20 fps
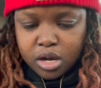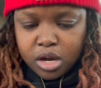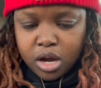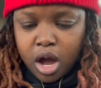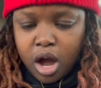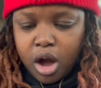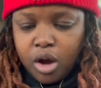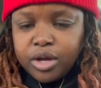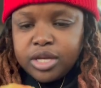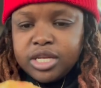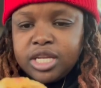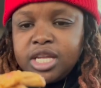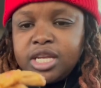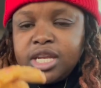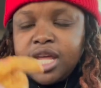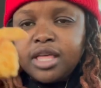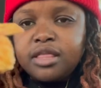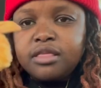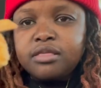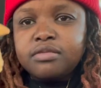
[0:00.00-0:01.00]
Oh, and then
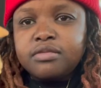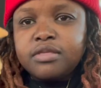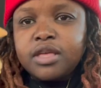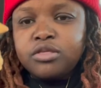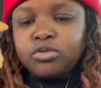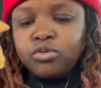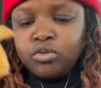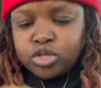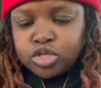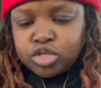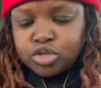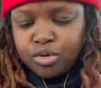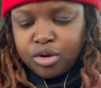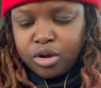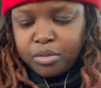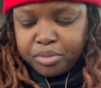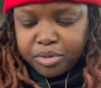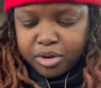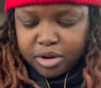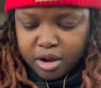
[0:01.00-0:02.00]
they threw a
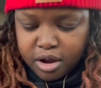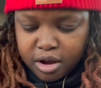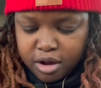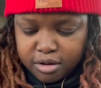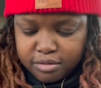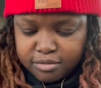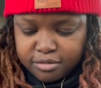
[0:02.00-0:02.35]
shrimp in there.